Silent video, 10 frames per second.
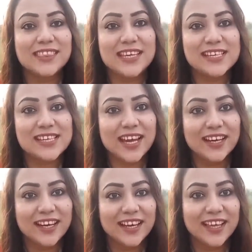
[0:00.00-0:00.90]
These
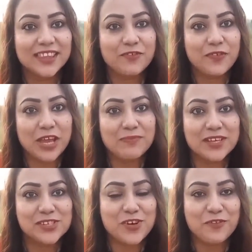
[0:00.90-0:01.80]
are the
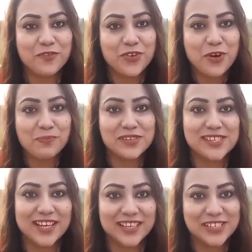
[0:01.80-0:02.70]
fragments of your
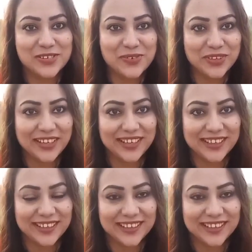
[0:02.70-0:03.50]
personality only.